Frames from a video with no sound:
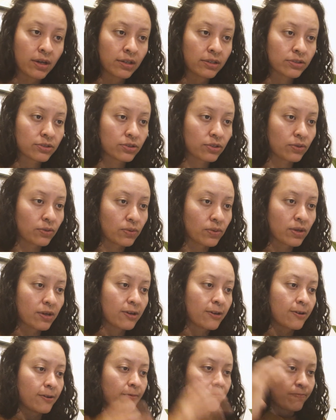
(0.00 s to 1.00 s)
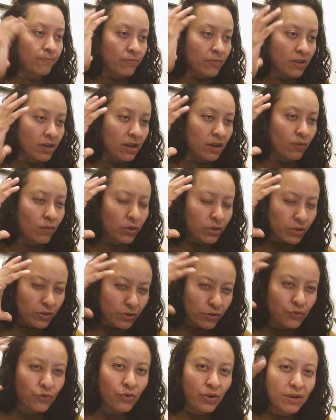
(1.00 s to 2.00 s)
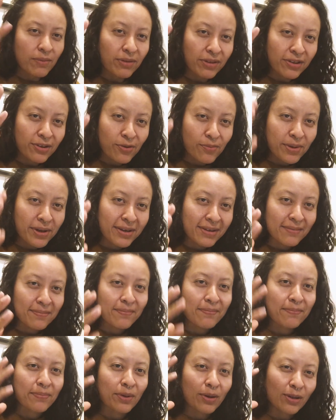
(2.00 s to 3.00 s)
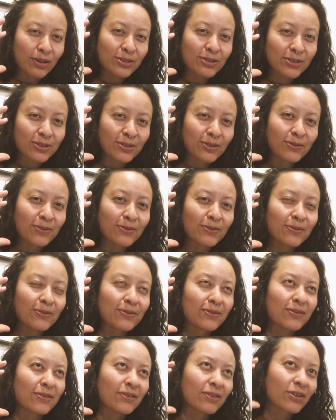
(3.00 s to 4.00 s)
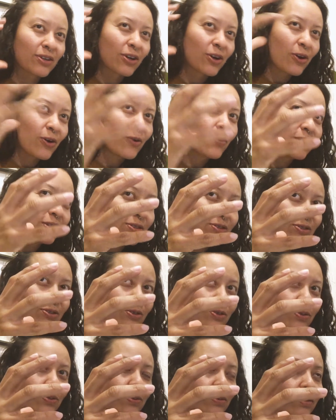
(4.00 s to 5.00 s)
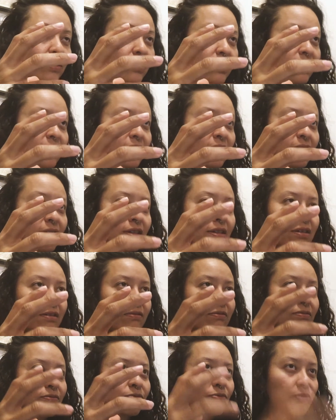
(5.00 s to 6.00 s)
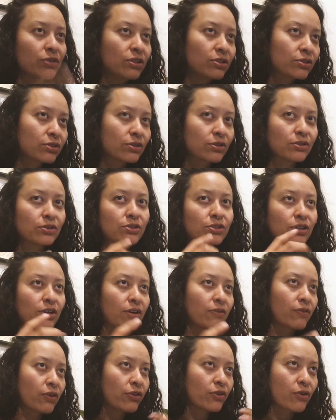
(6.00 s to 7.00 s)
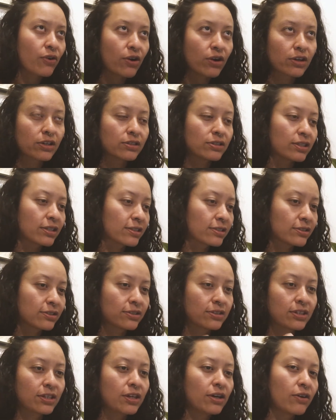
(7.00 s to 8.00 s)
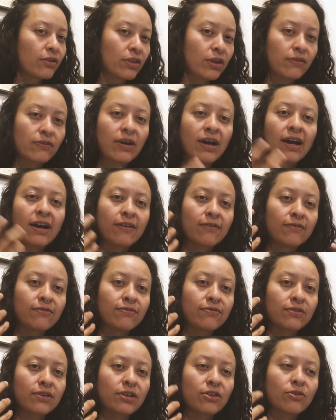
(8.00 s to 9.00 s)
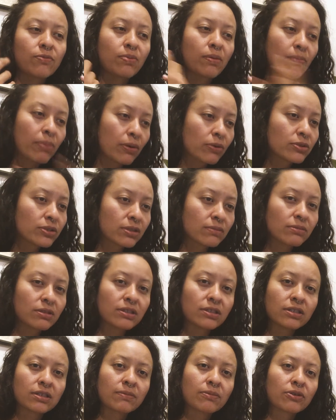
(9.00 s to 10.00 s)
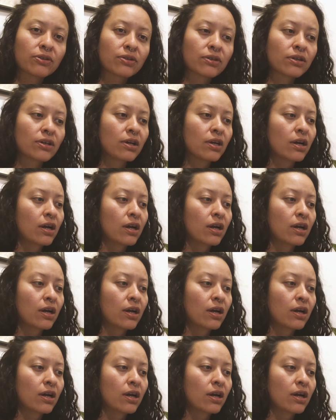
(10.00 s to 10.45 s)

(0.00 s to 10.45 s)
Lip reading: So I want you to dream a little bit, but also go into the research of other architects to see how they have either proposed something similar